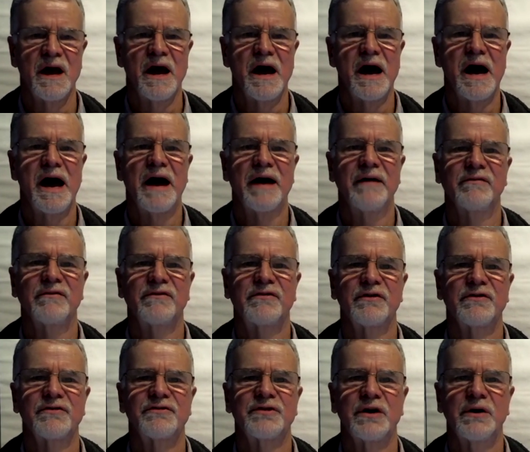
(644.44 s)
And
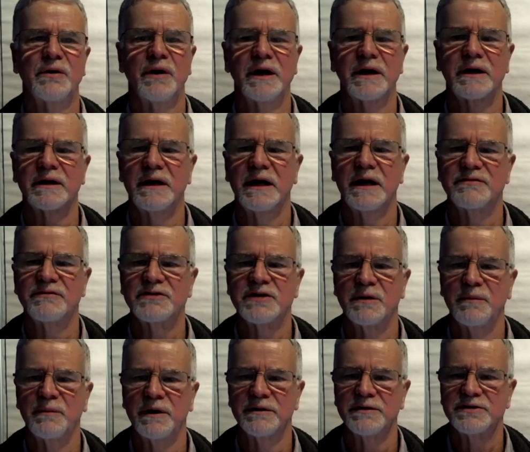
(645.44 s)
so I can have
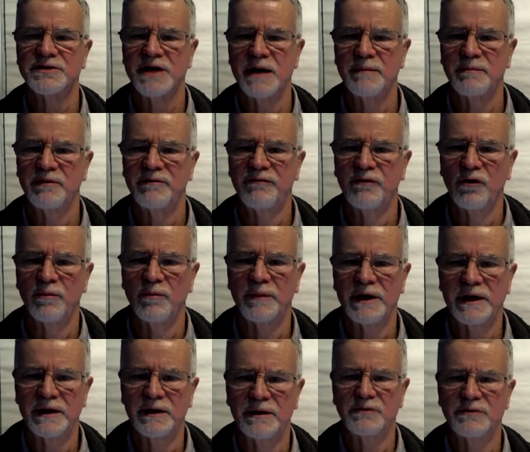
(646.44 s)
someone sat before
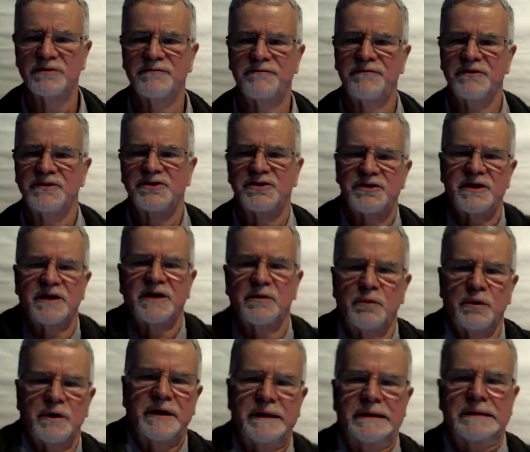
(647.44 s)
me who's fidgeting
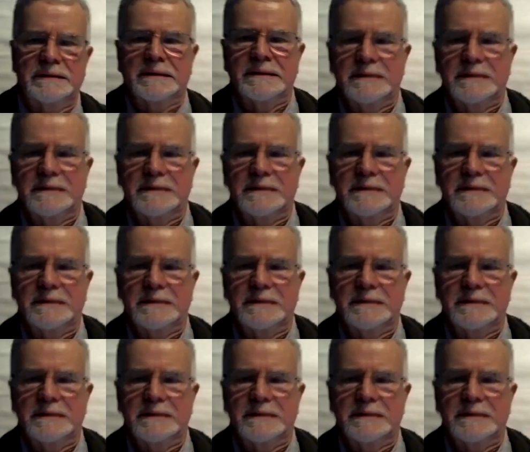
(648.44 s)
away,